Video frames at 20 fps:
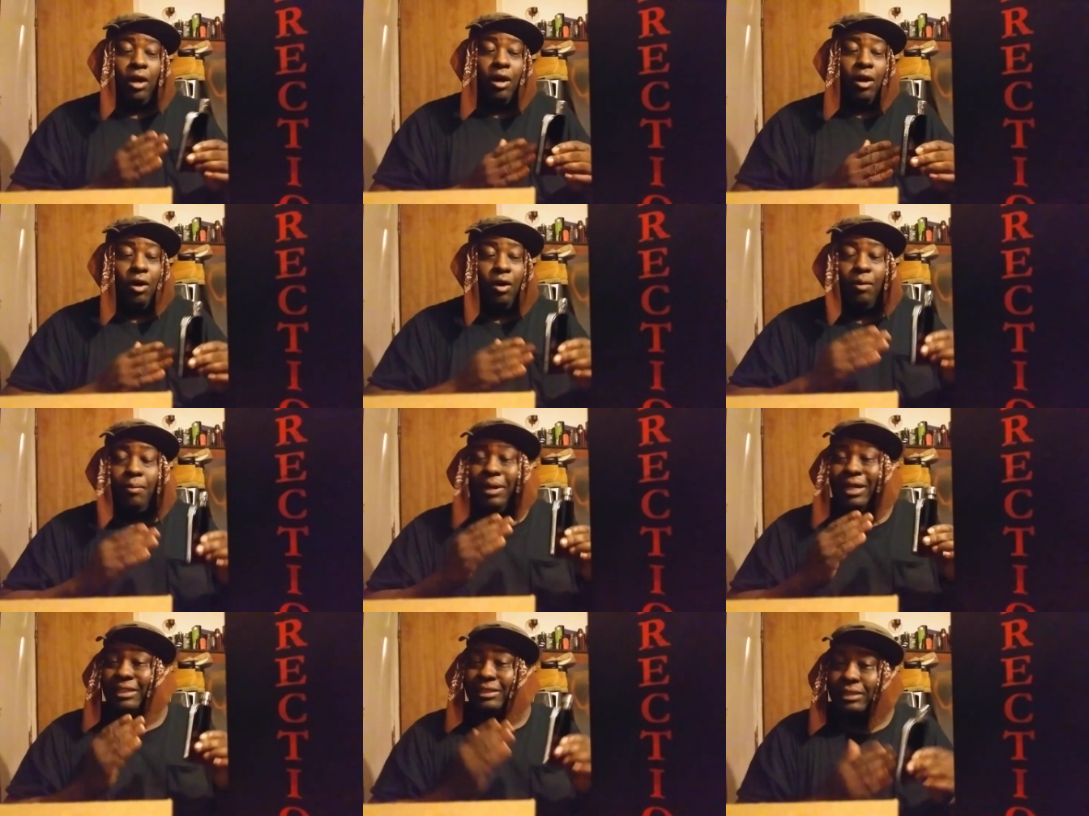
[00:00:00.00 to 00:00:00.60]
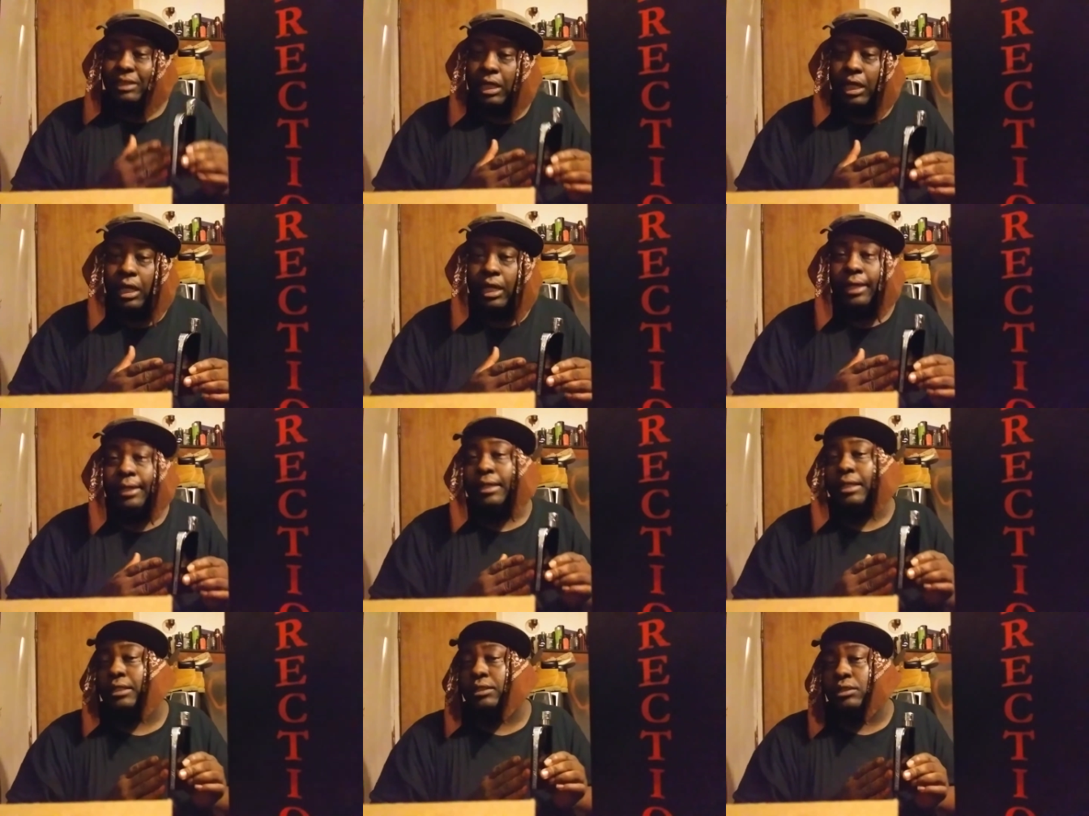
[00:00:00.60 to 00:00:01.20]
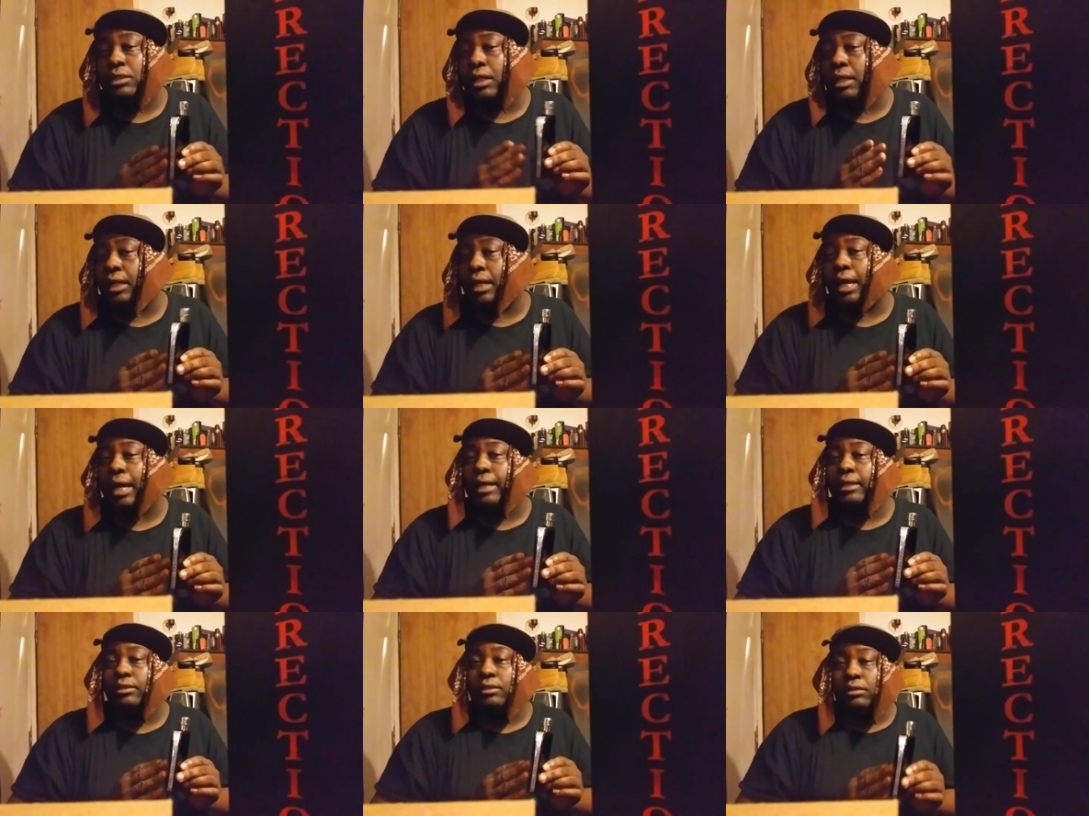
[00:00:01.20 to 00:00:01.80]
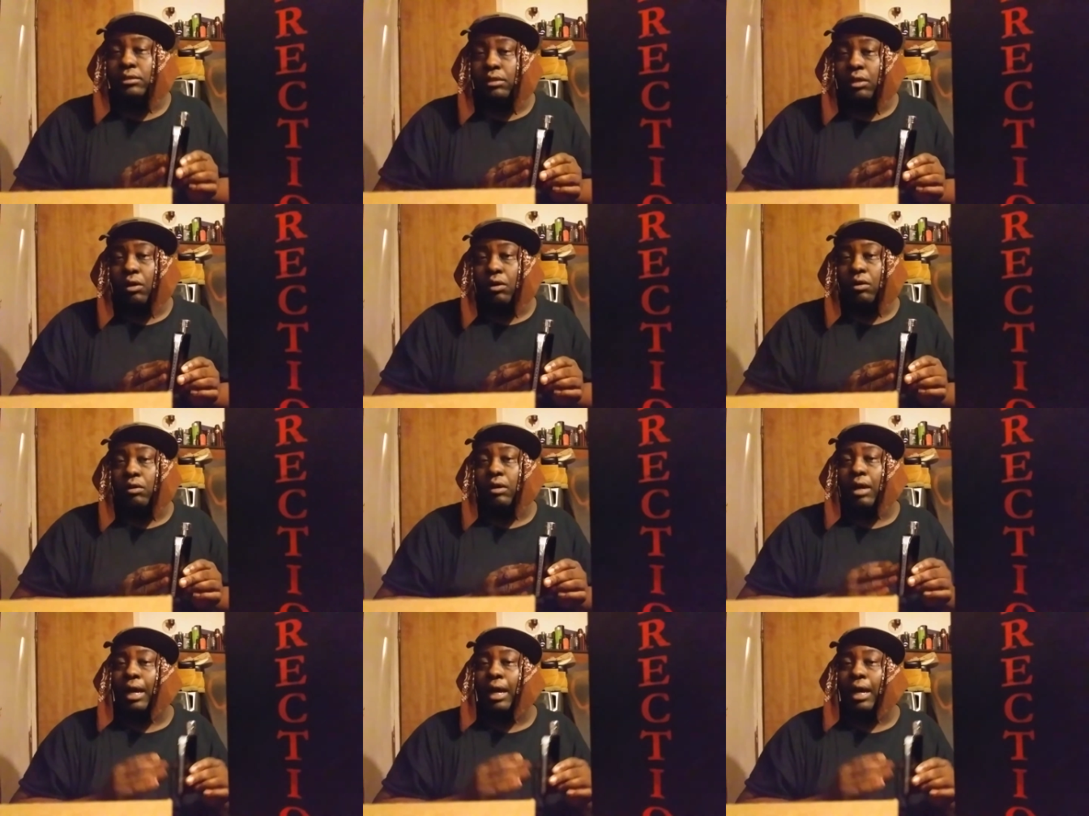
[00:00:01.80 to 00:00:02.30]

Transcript: on my skin, this didn't last as long.